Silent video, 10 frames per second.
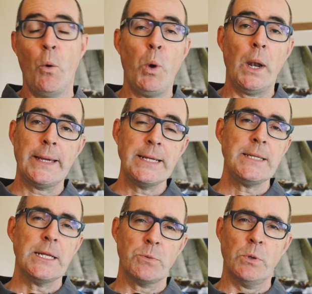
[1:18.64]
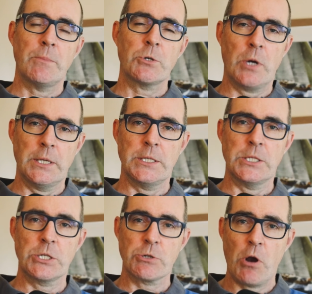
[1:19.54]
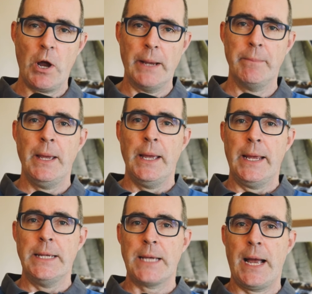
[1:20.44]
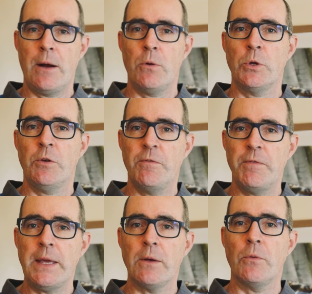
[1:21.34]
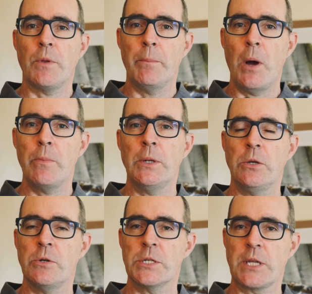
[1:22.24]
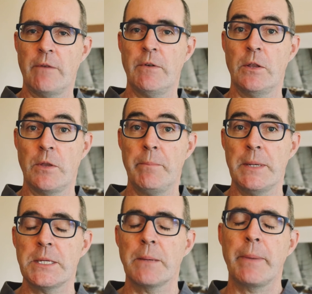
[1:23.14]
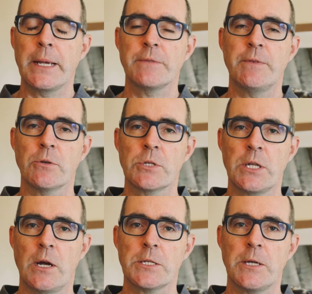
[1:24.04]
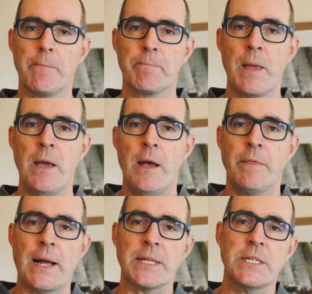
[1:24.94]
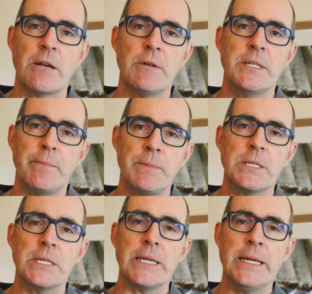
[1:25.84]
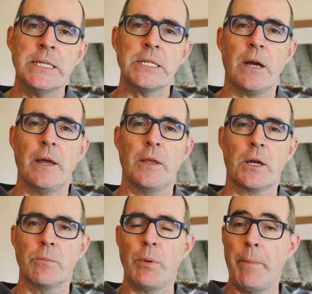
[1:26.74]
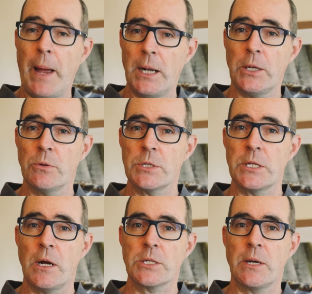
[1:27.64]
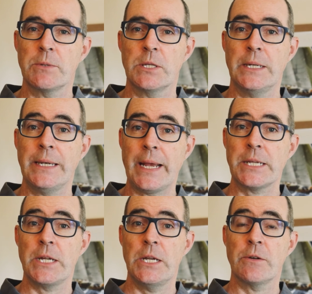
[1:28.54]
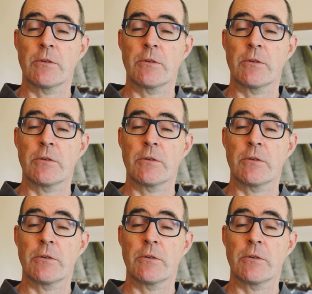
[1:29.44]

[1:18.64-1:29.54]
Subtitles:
Well, I guess that's what I'm trying to describe, is how you feel the moment you discover the missing piece for your startup. That serendipitous insight that can propel your startup to the next stage of